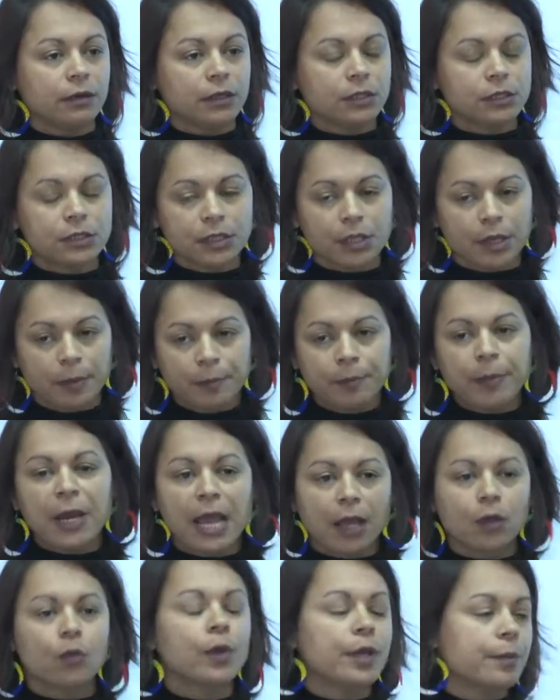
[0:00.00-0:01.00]
uh,
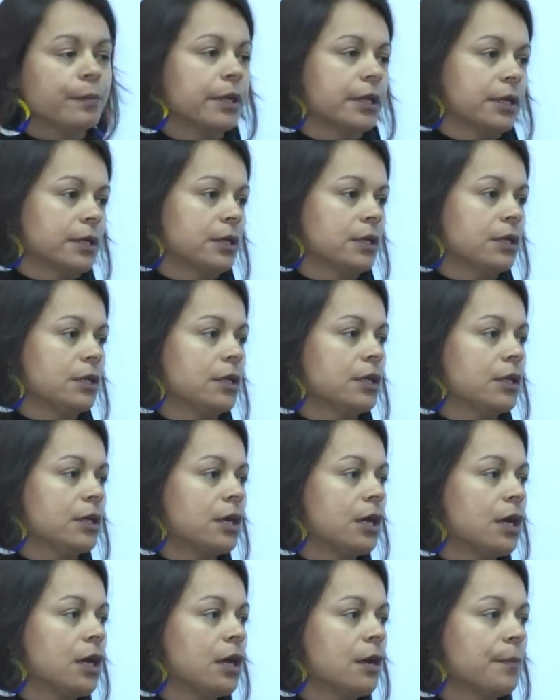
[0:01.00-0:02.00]
black women
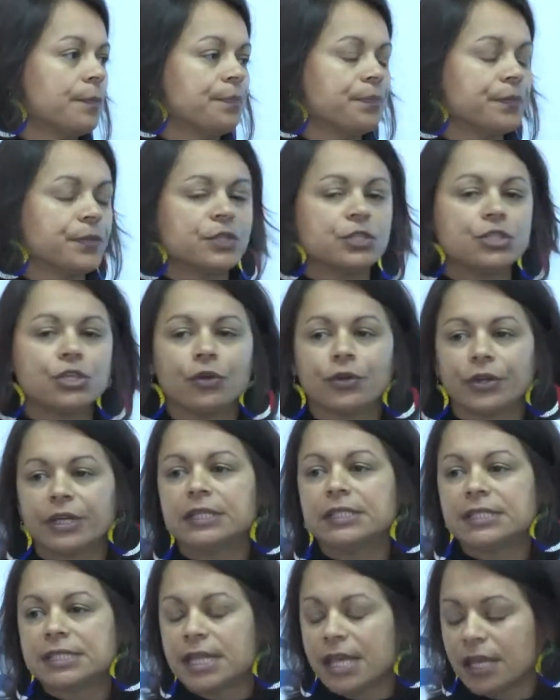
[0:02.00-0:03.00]
um,
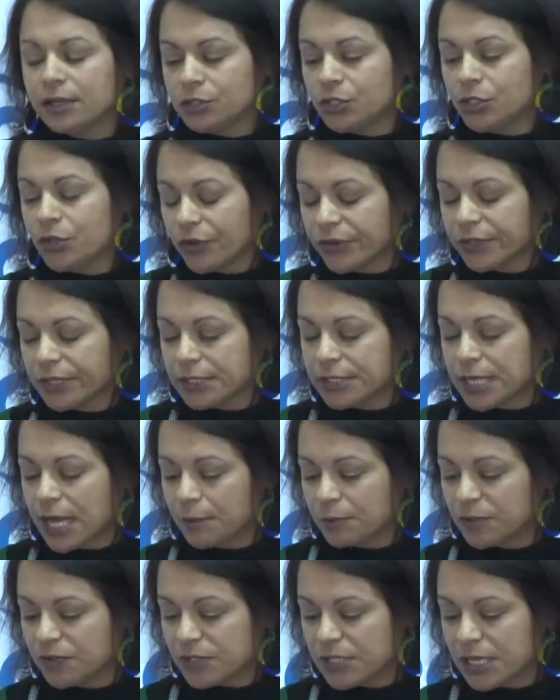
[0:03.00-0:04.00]
during, during the
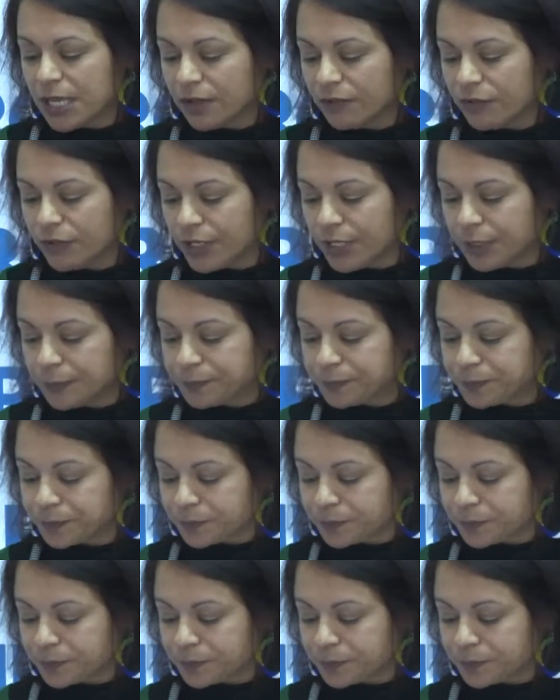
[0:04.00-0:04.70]
time of slavery.